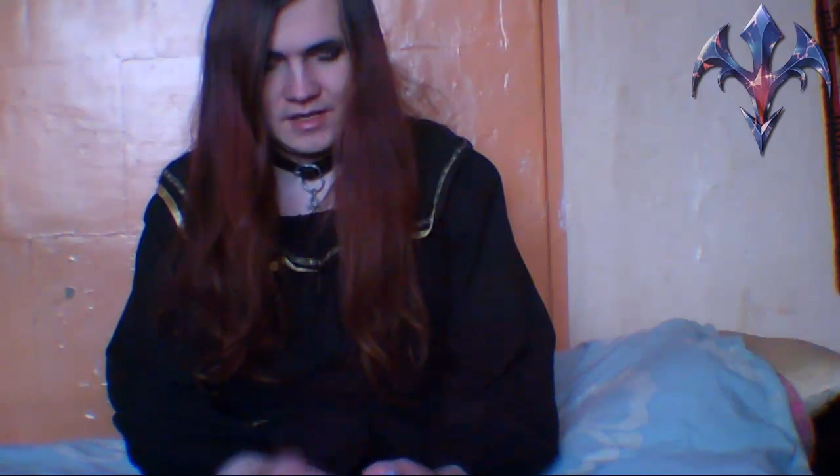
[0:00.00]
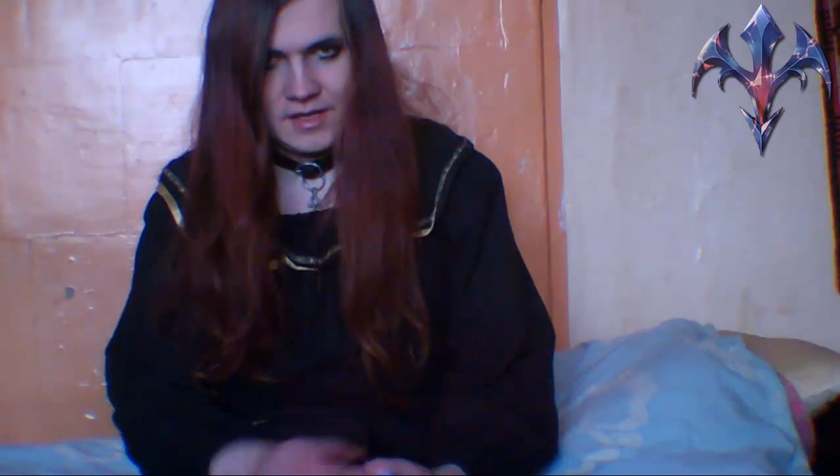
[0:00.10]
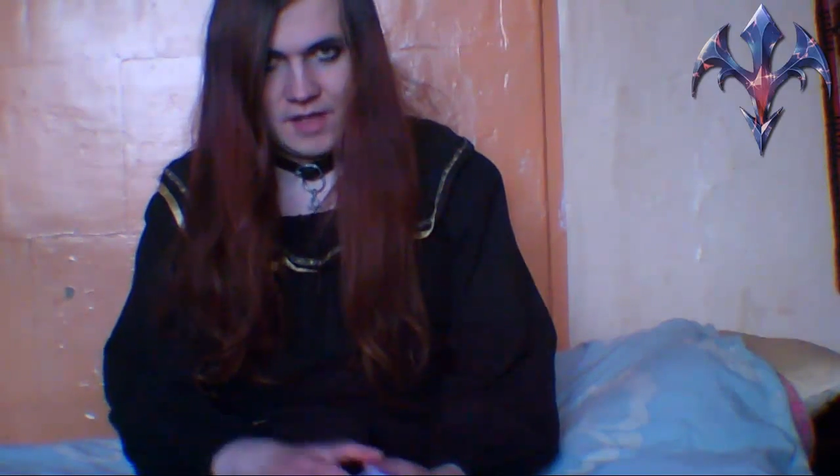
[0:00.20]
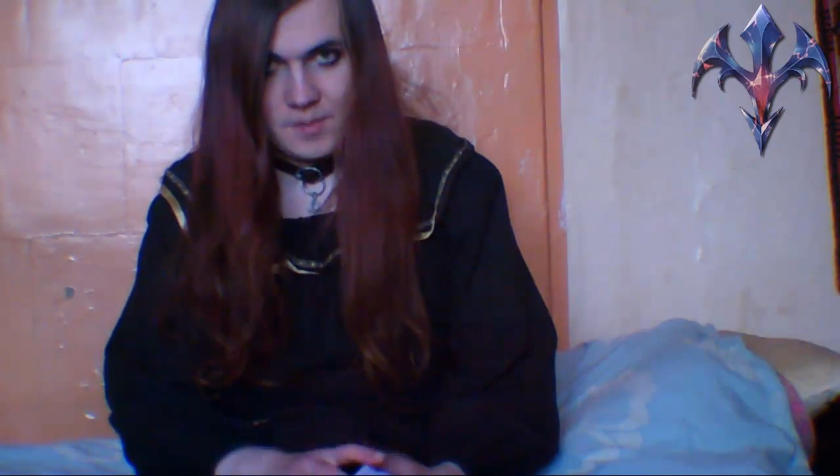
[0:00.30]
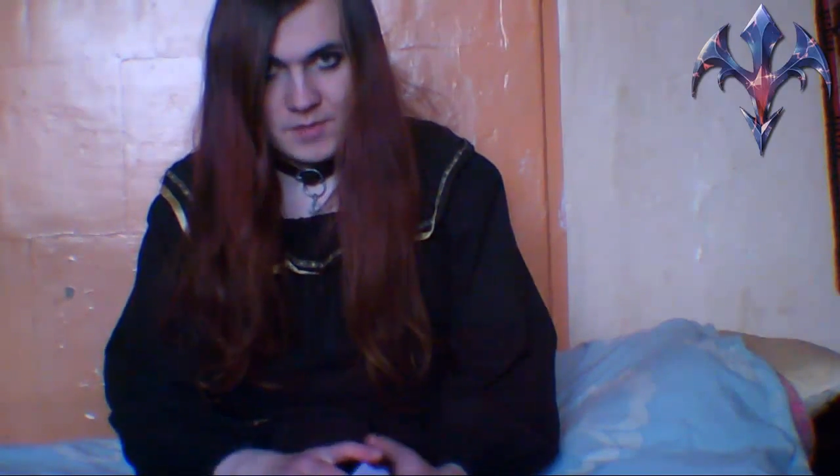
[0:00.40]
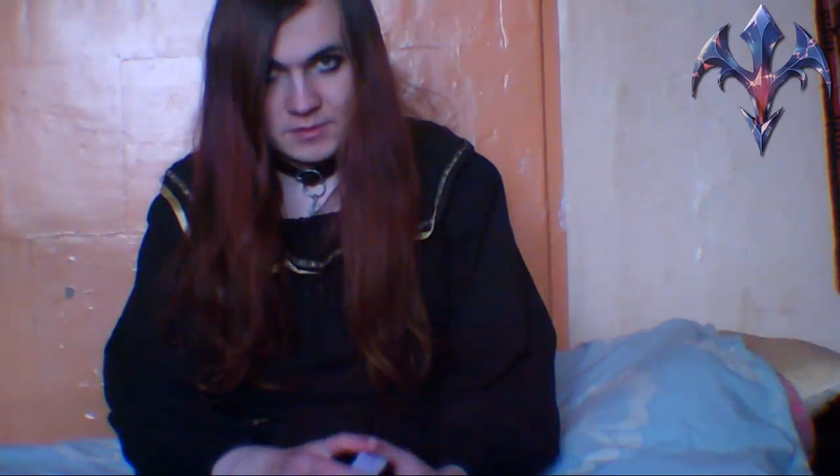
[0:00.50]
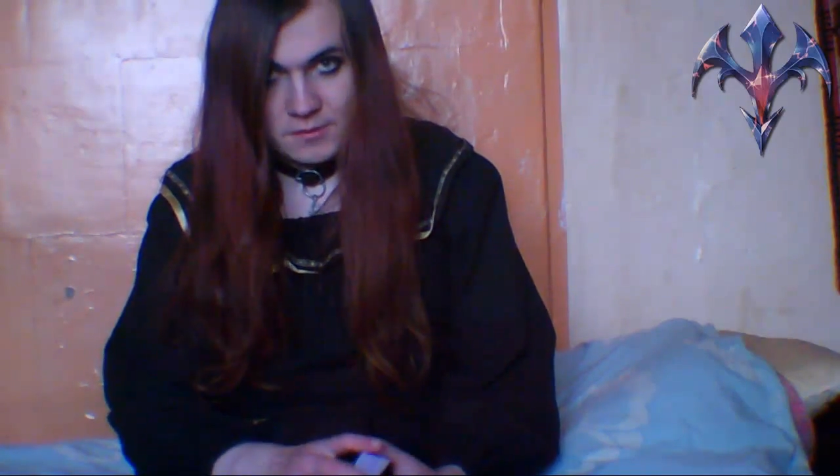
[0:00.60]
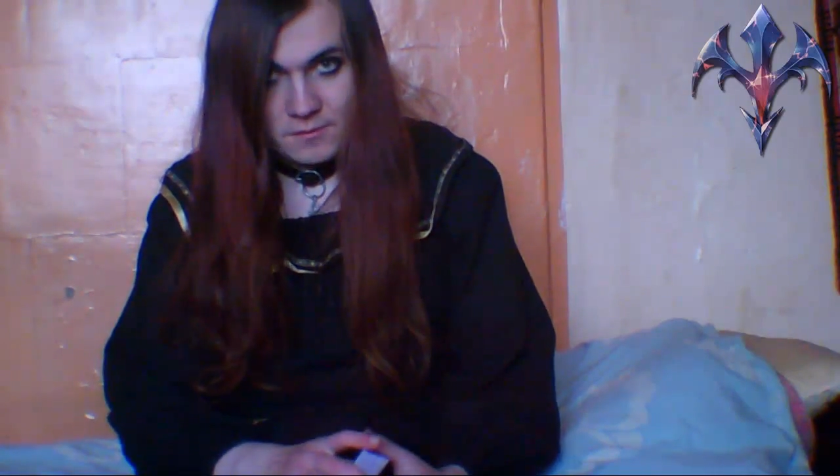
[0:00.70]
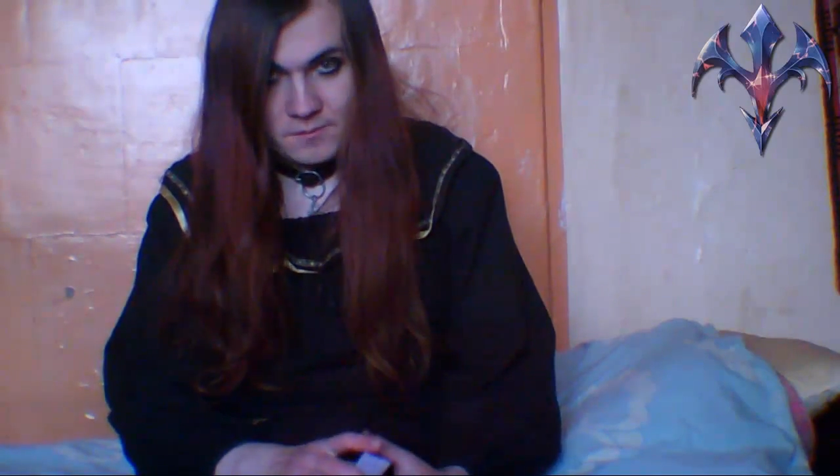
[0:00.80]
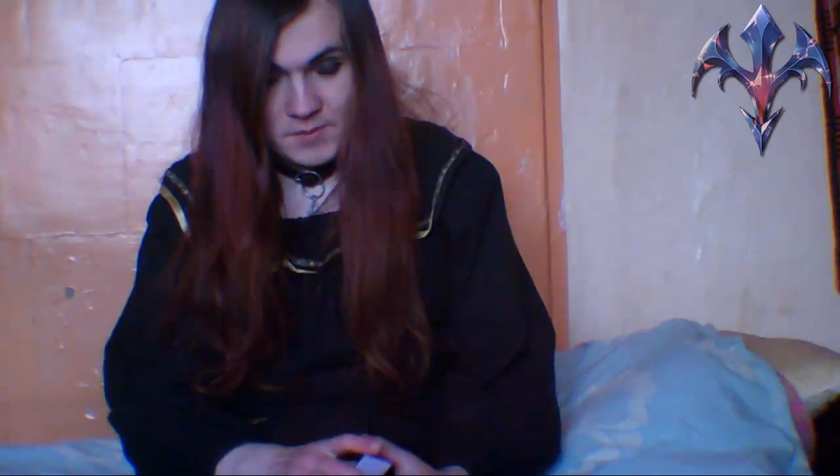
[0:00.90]
and
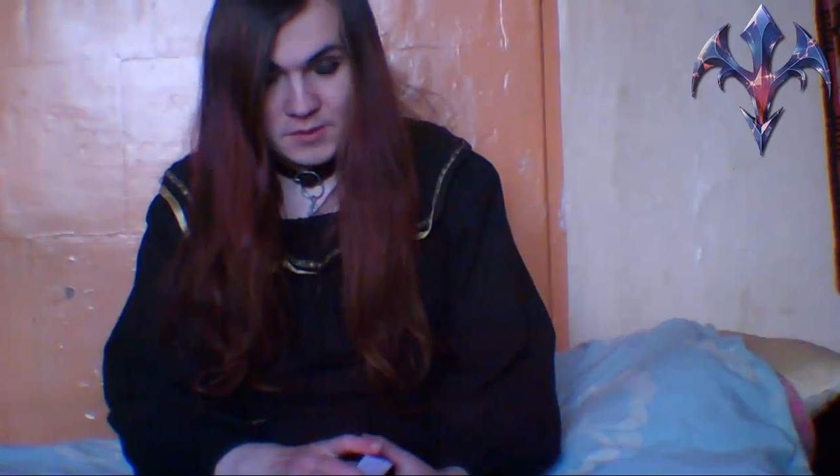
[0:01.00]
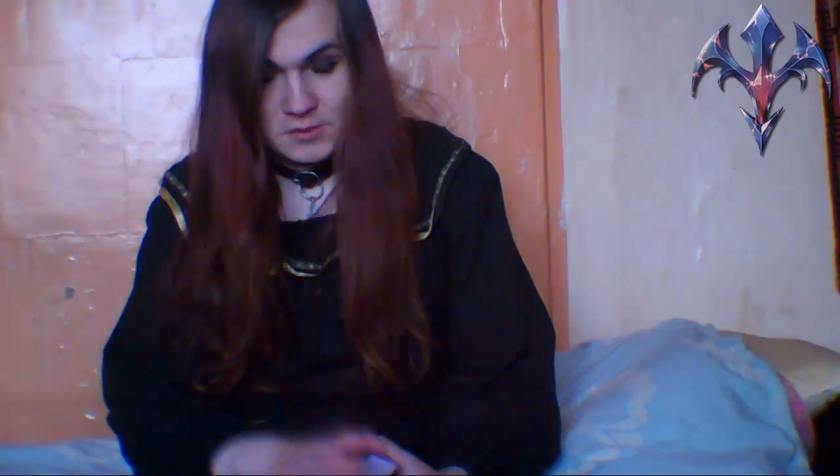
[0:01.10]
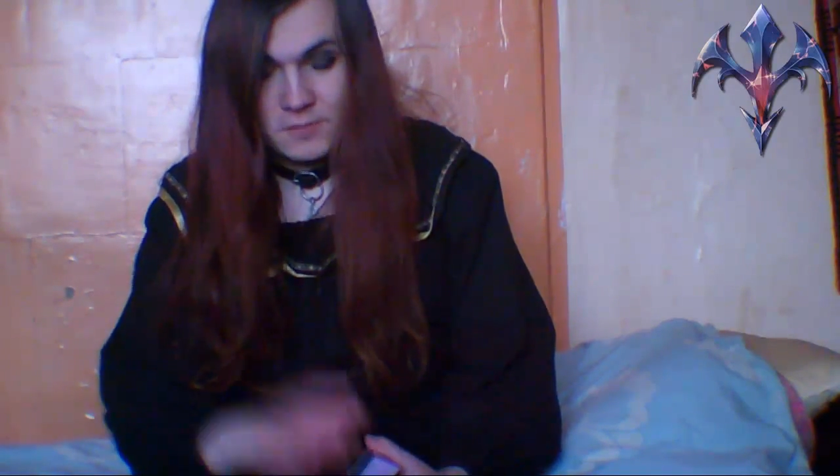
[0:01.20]
because of